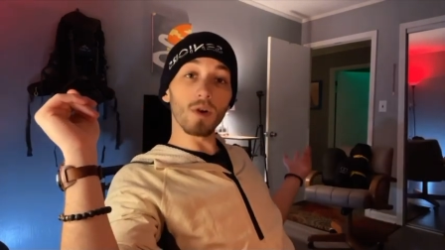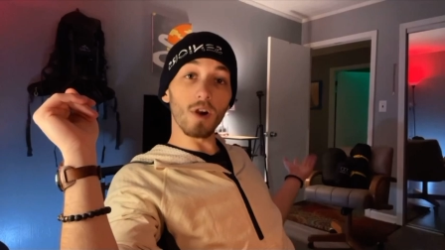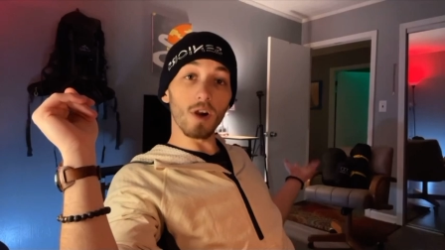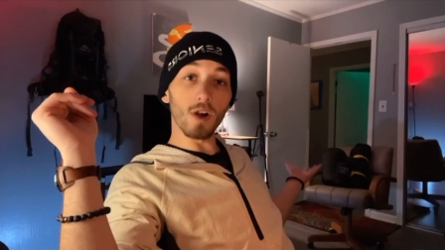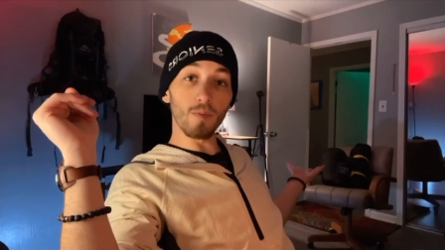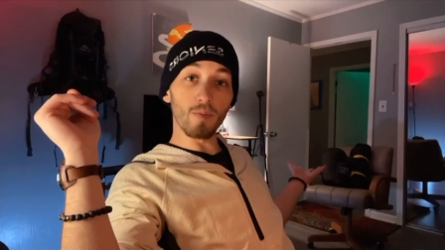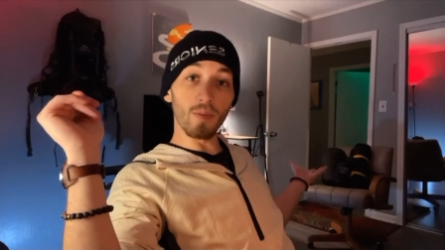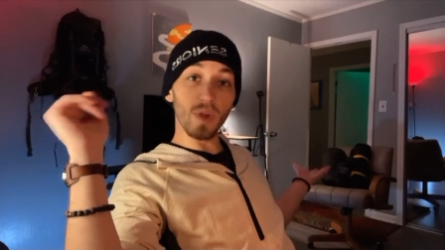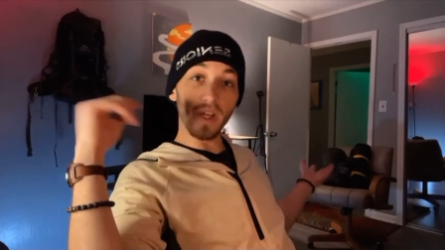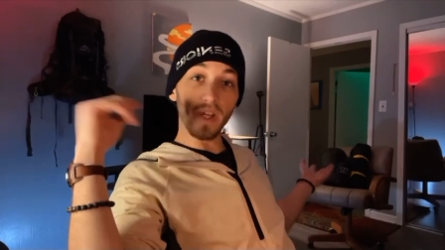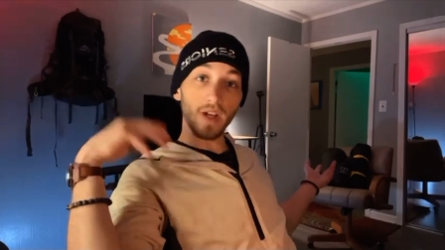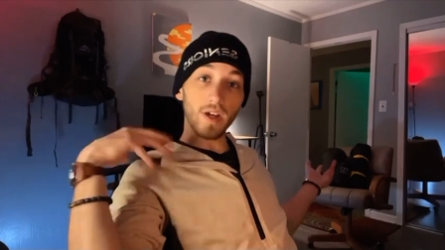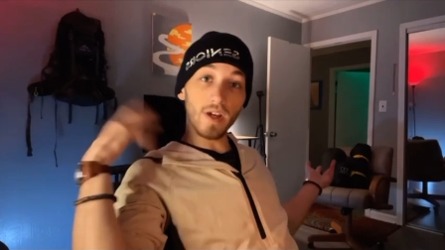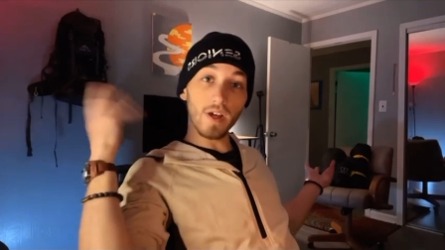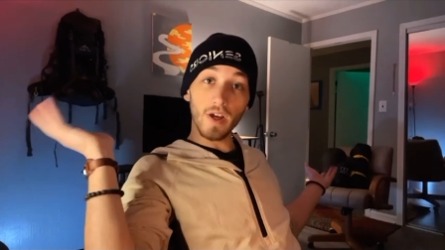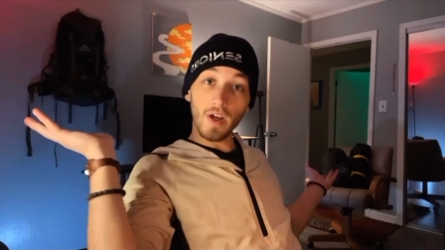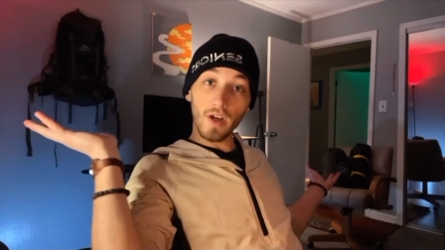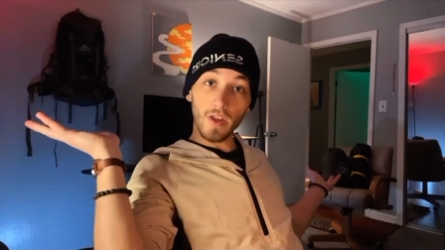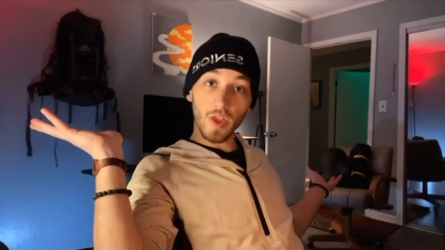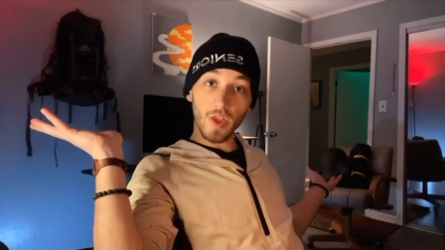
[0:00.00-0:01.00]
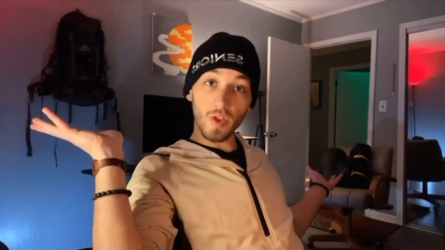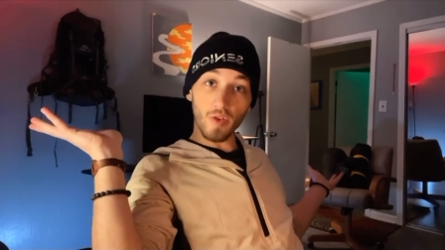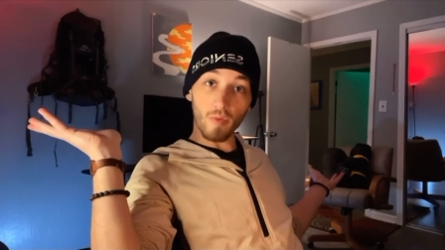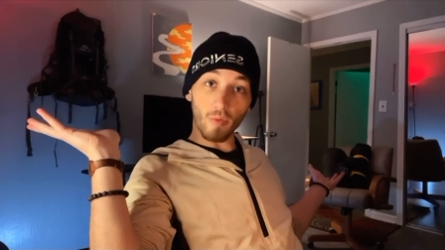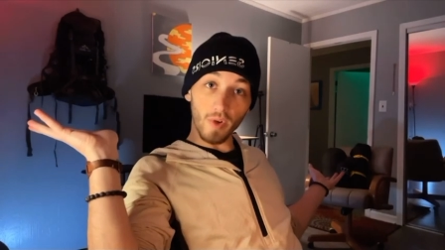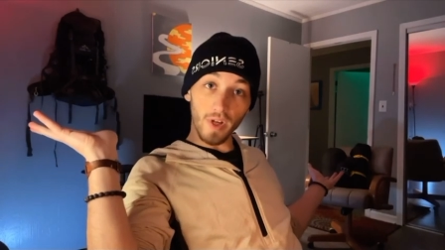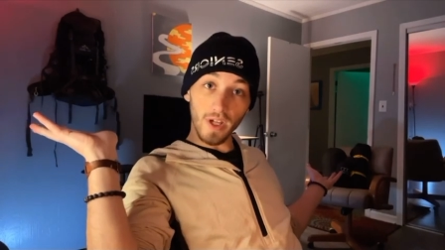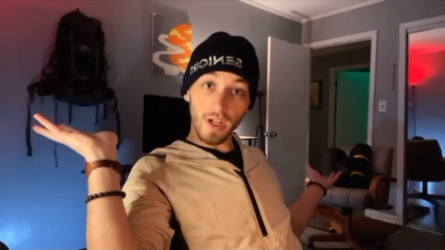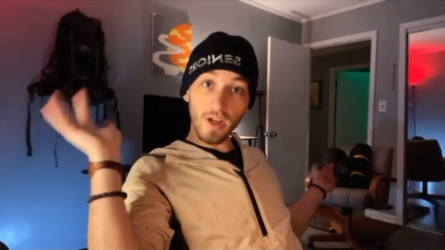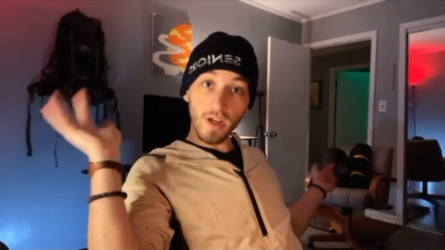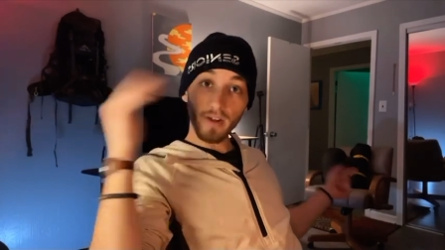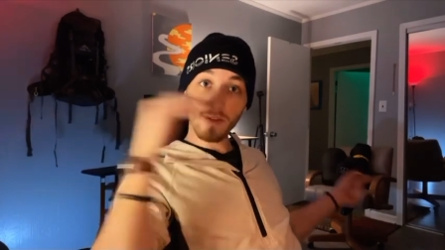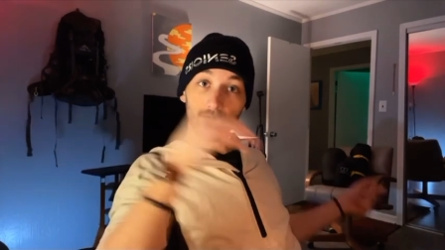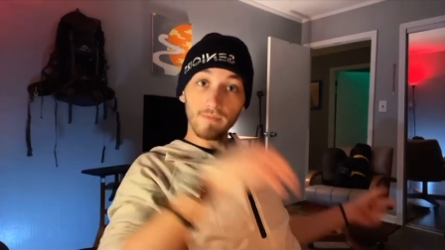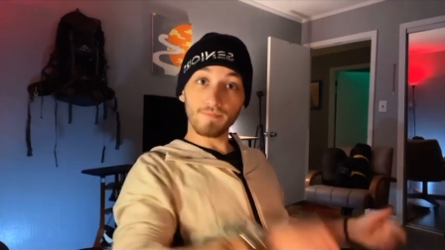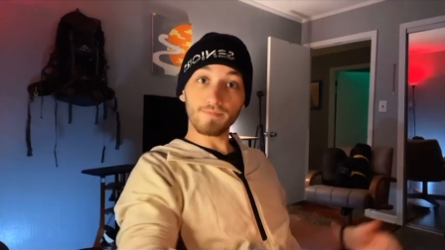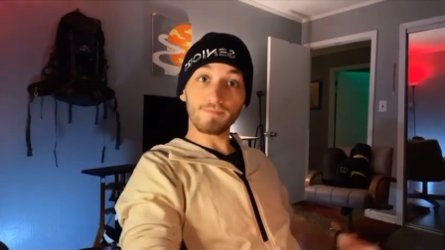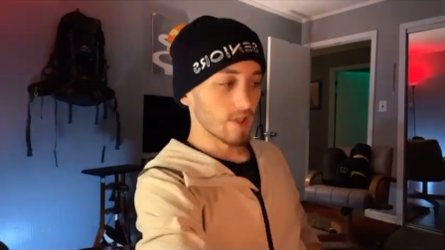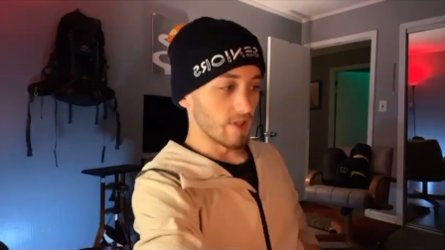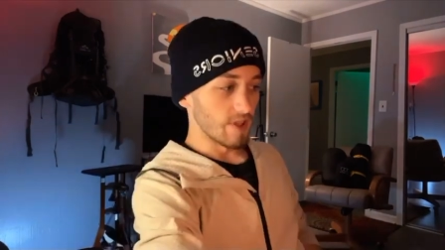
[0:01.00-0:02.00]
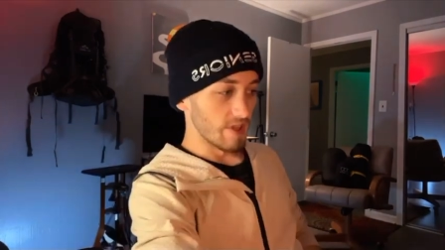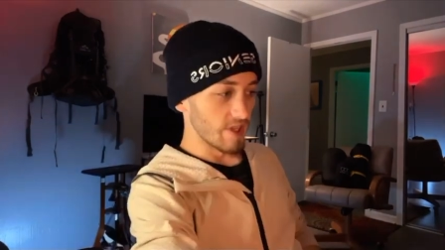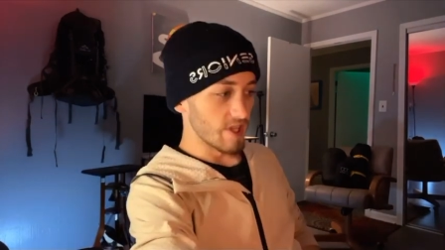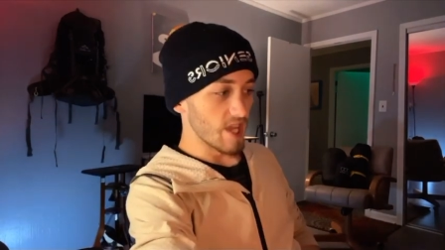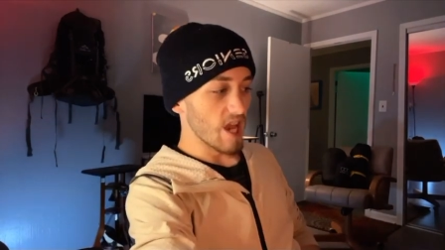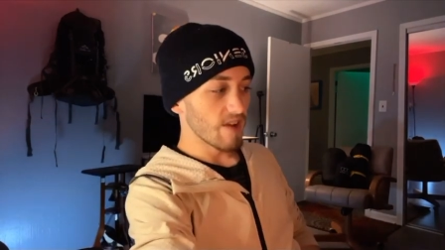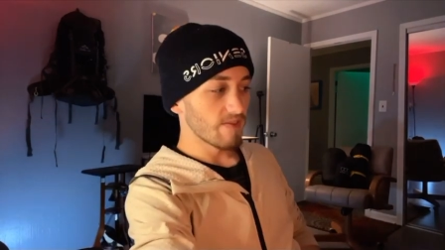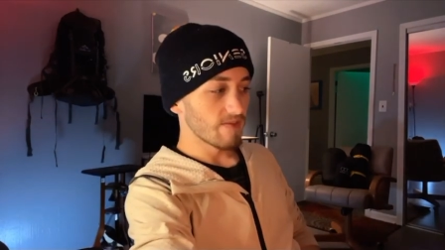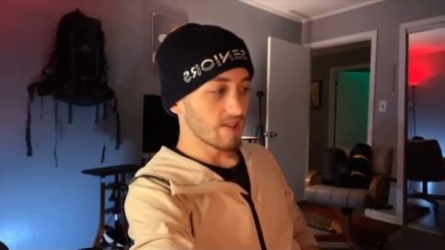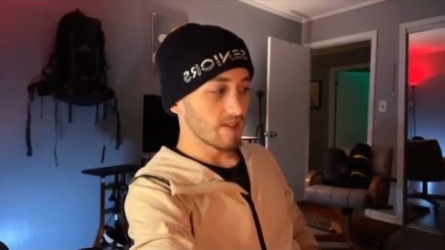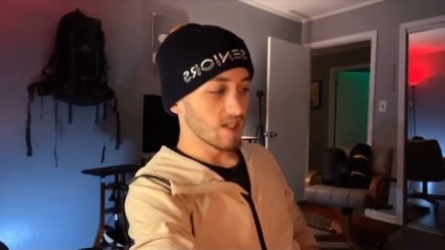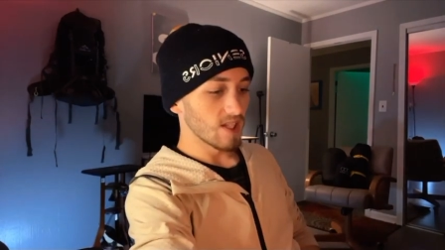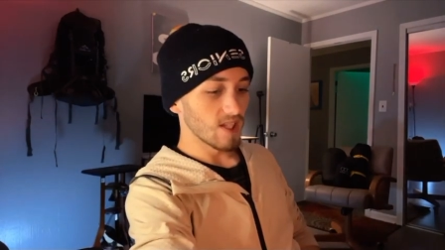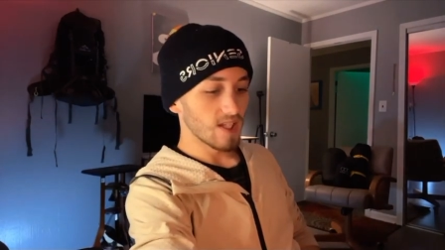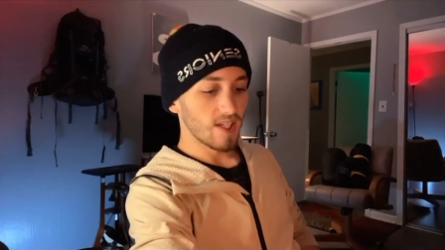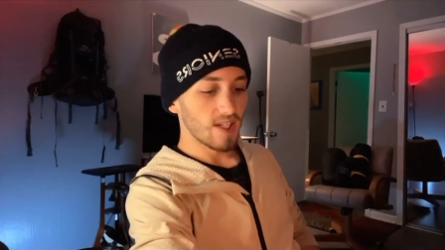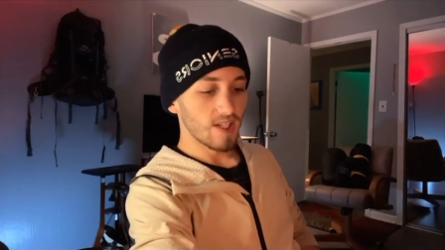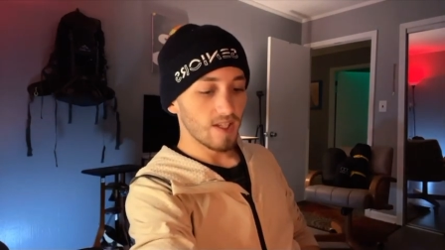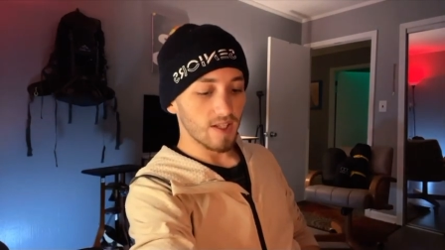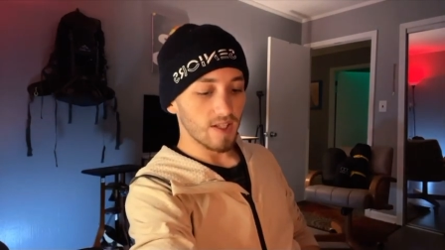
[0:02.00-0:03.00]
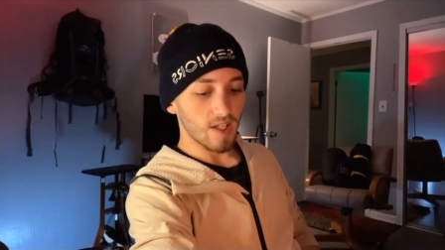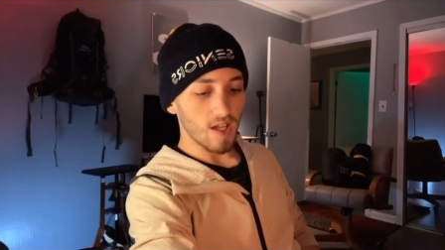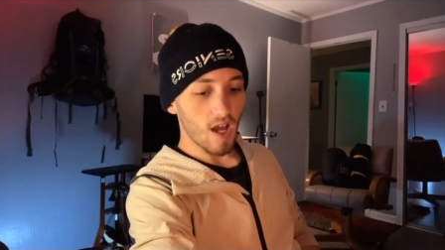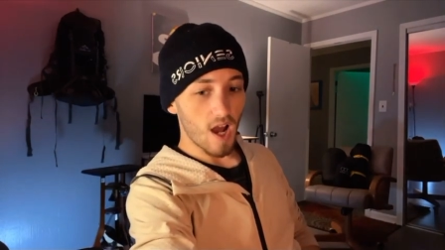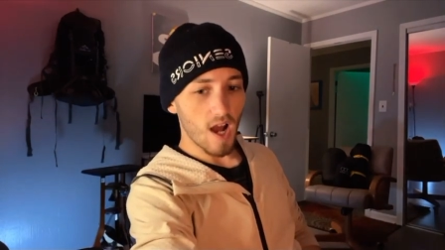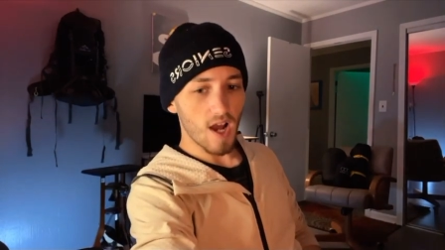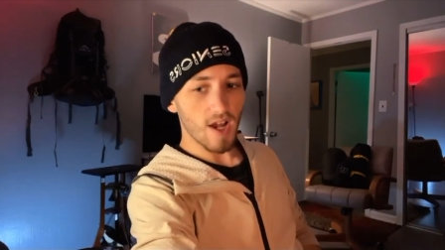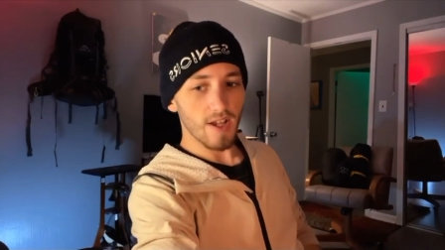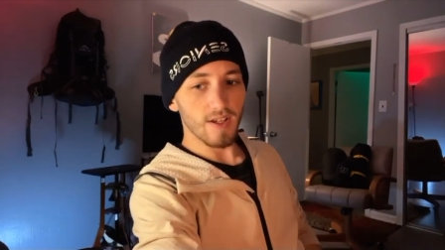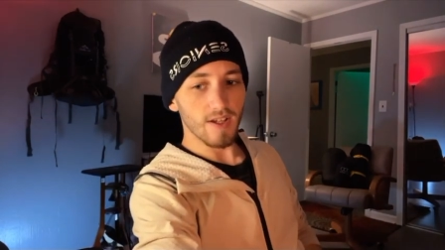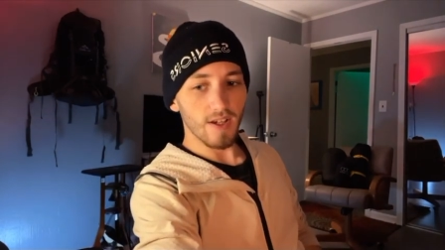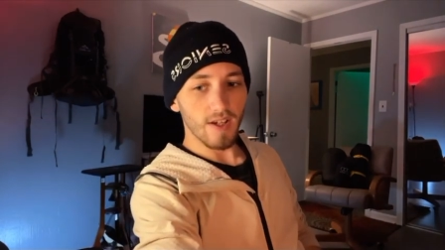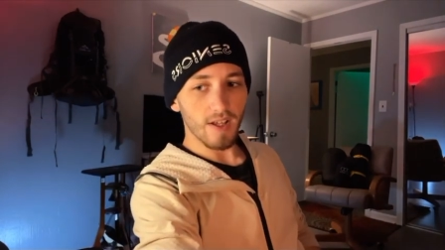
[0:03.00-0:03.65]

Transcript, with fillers: our big three. Definitely not